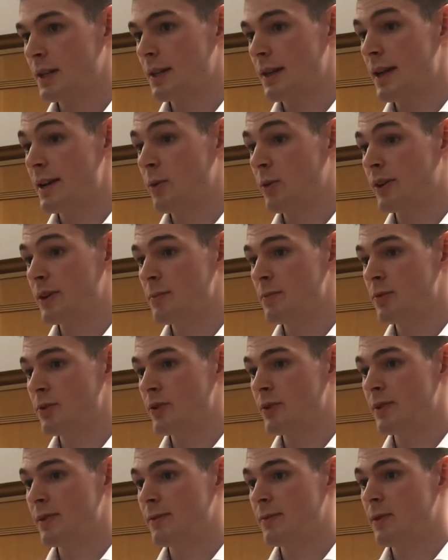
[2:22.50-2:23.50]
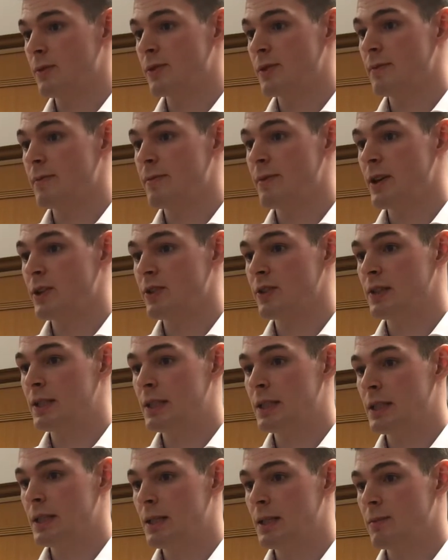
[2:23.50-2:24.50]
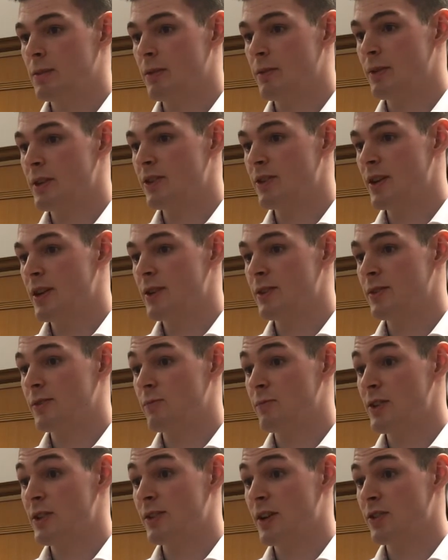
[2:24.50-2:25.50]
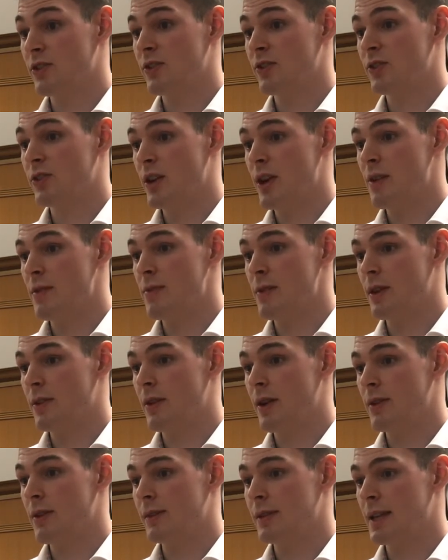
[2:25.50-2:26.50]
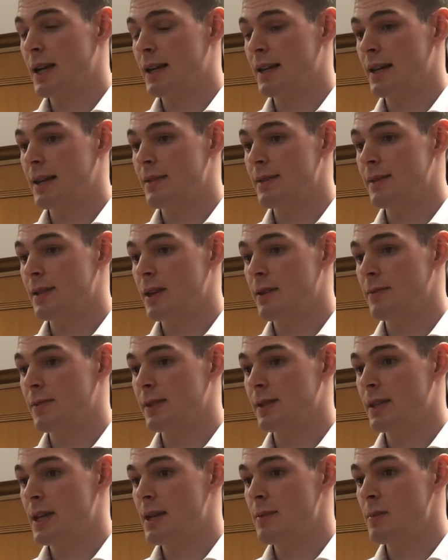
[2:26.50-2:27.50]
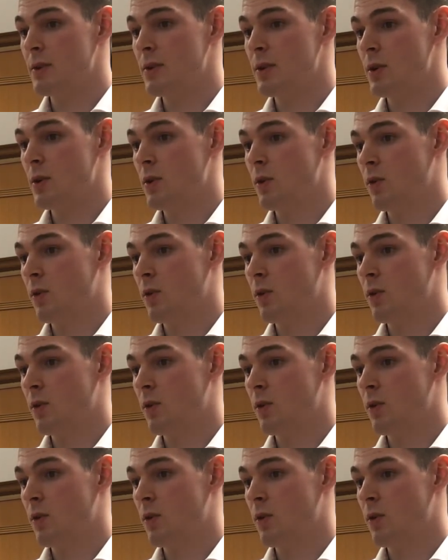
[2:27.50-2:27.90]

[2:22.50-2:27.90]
Anyone can produce a false confession, but research has shown that those lacking in self-esteem